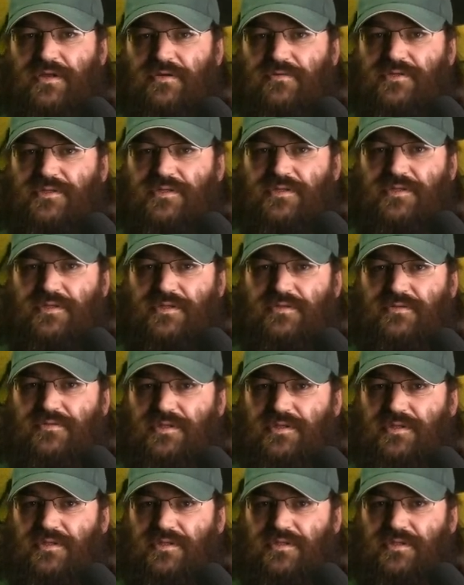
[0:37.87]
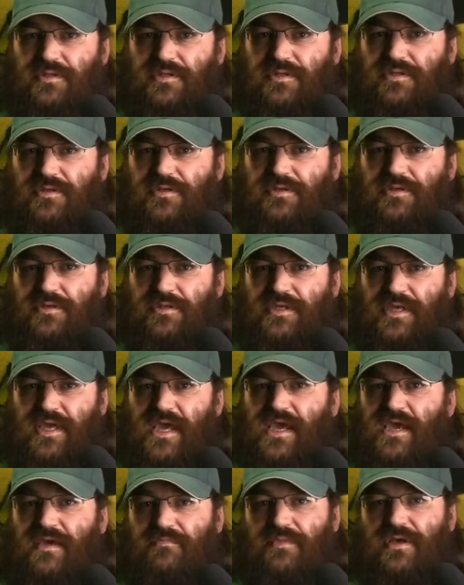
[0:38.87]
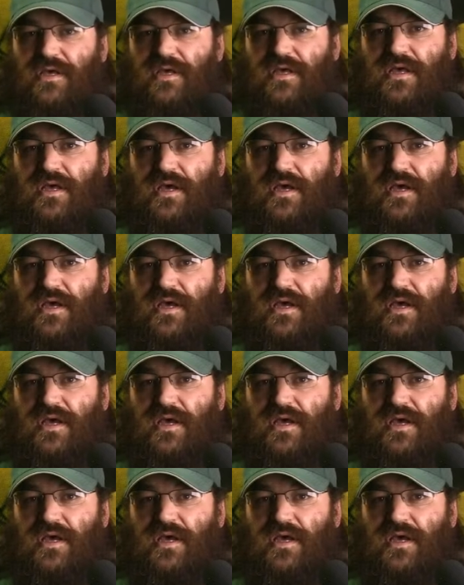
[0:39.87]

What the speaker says: It was a good game.